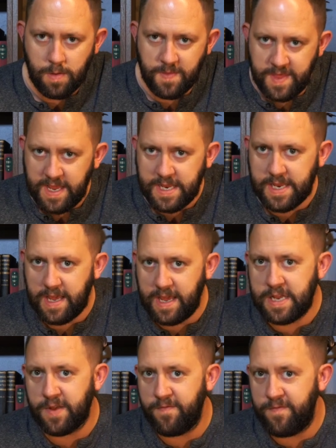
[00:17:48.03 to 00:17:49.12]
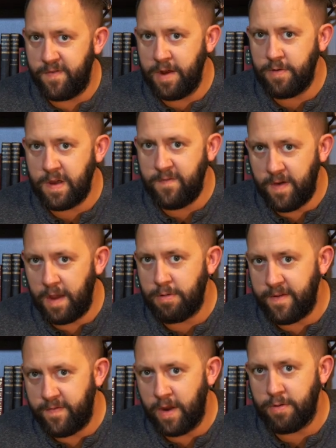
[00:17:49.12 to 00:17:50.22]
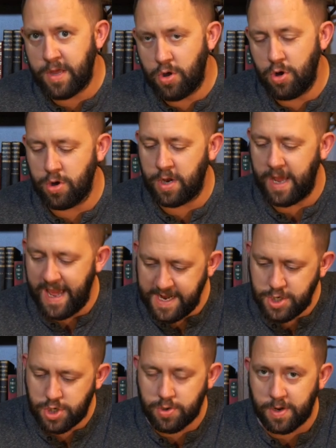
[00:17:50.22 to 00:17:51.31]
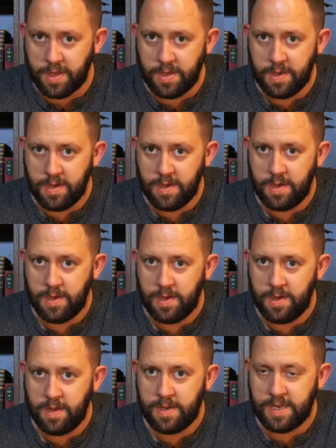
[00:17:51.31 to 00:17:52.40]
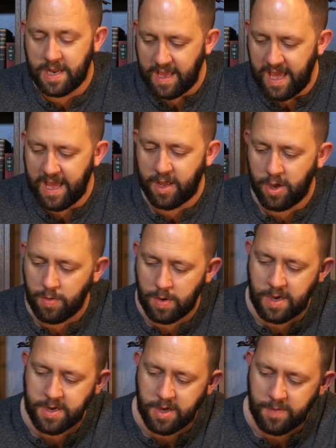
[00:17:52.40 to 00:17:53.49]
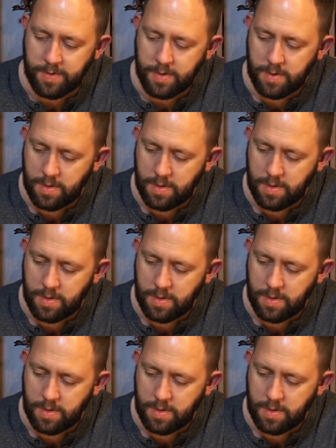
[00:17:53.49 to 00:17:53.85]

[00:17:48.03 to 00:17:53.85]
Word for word: this is a very, very, very good entry to the Echo lineup.